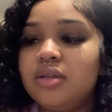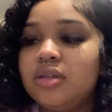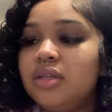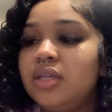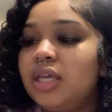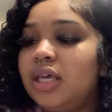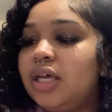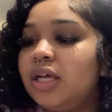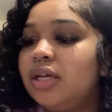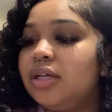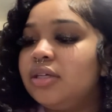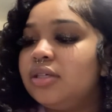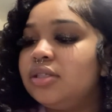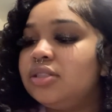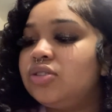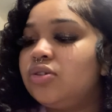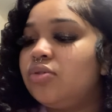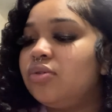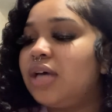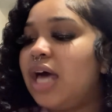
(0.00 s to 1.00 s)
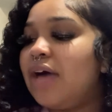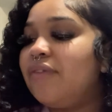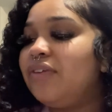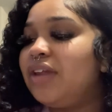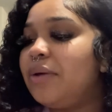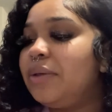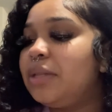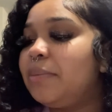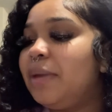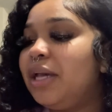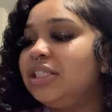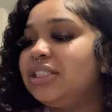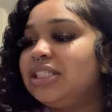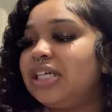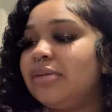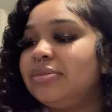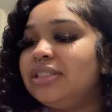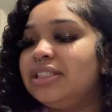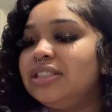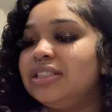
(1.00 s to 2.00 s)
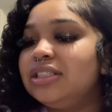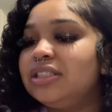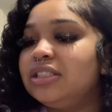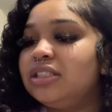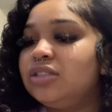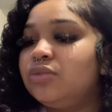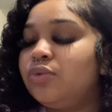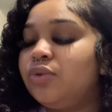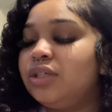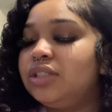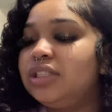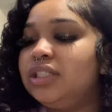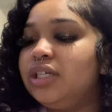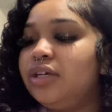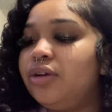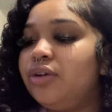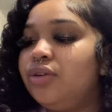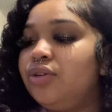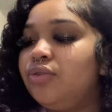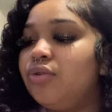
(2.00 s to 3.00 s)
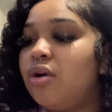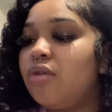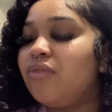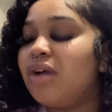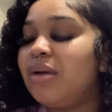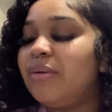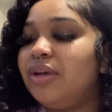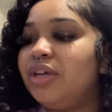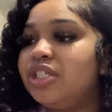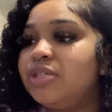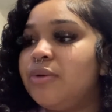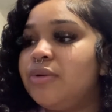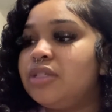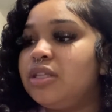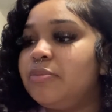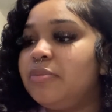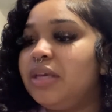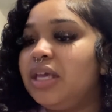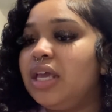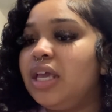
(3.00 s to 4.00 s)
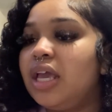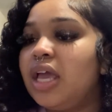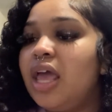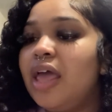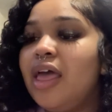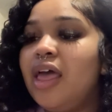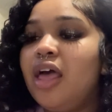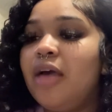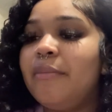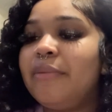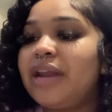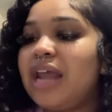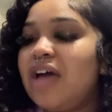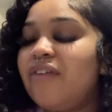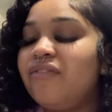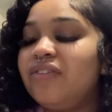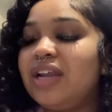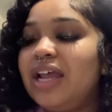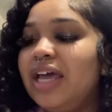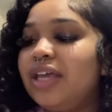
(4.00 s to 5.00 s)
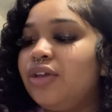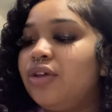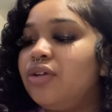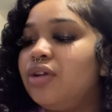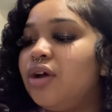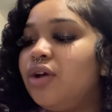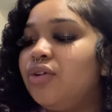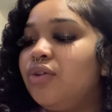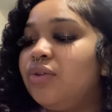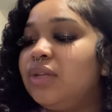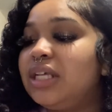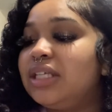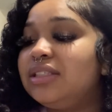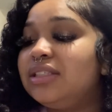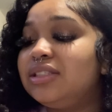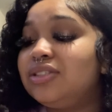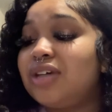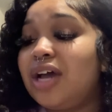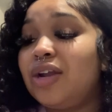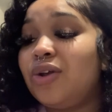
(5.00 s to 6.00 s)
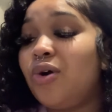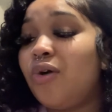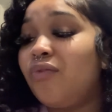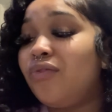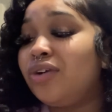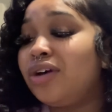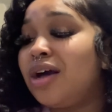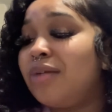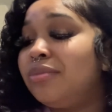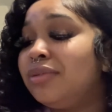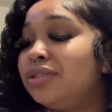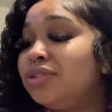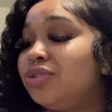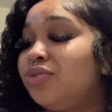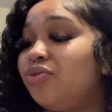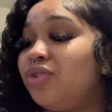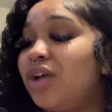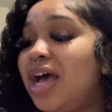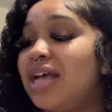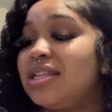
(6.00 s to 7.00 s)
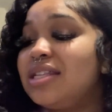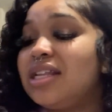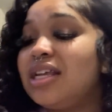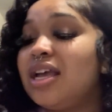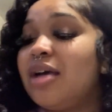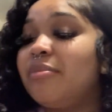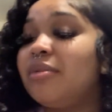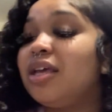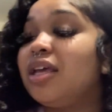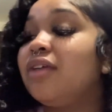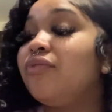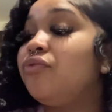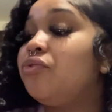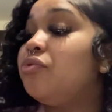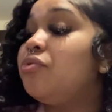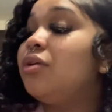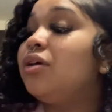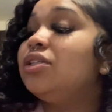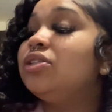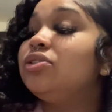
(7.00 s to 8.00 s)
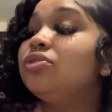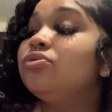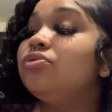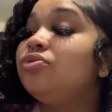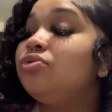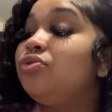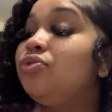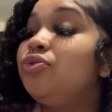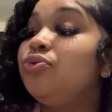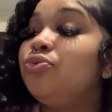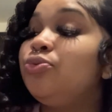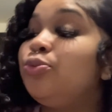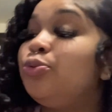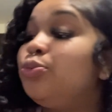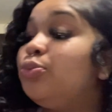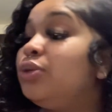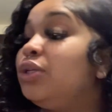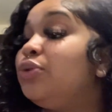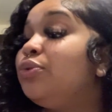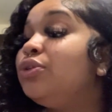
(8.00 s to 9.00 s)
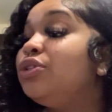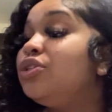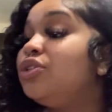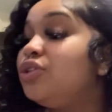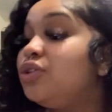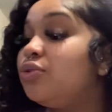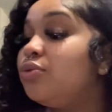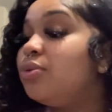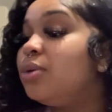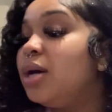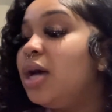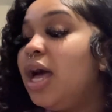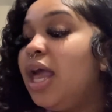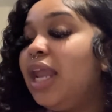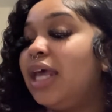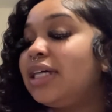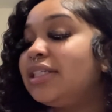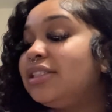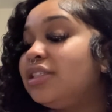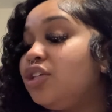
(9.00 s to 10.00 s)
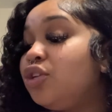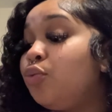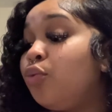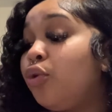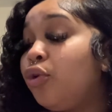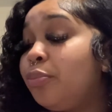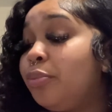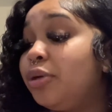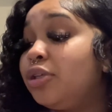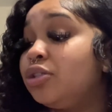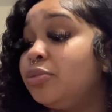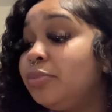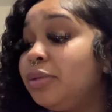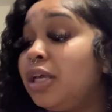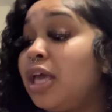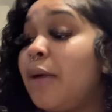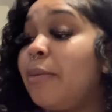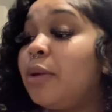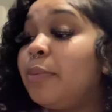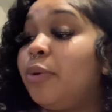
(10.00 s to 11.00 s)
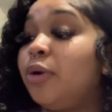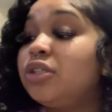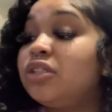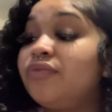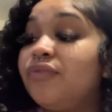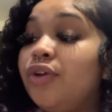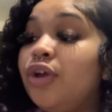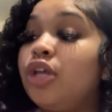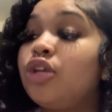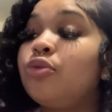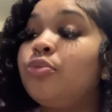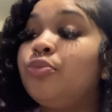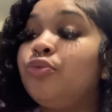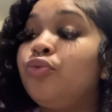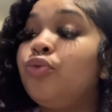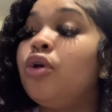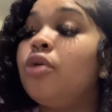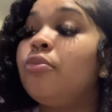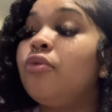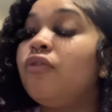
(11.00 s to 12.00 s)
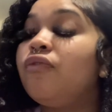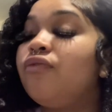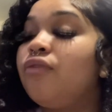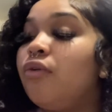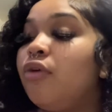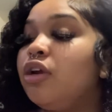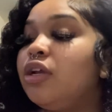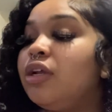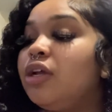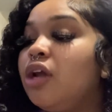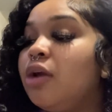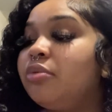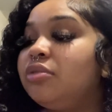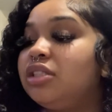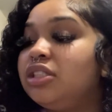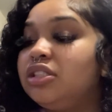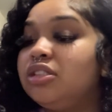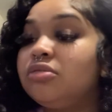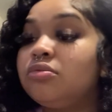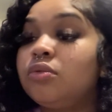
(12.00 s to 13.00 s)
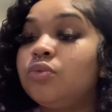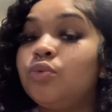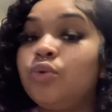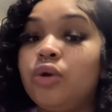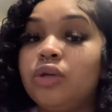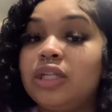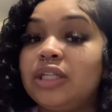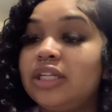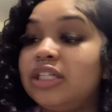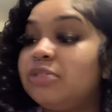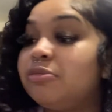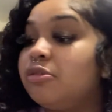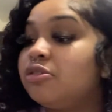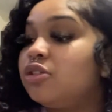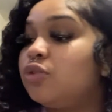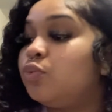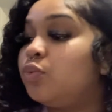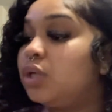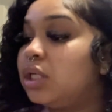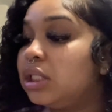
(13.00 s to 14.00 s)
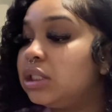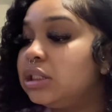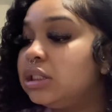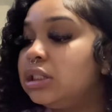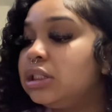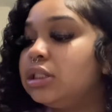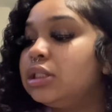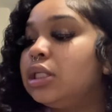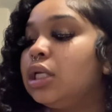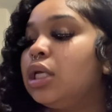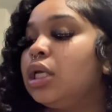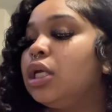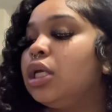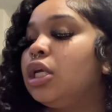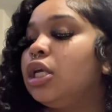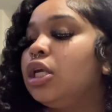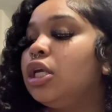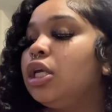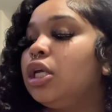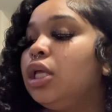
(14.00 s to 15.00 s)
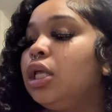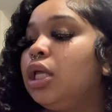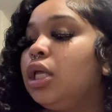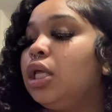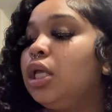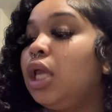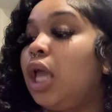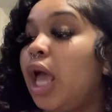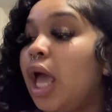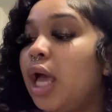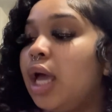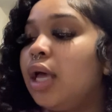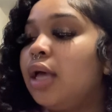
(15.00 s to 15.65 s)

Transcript: Yeah. So I feel like with the Page of Cups and the Six of Swords here, you are right where you're supposed to be. But I feel like, you know, you need to try to overcome this curiosity. I mean, if you want to, you do what you do. Like I said, you will be able to persevere. You will move forward here. But this is the reward that this person wants. Yeah.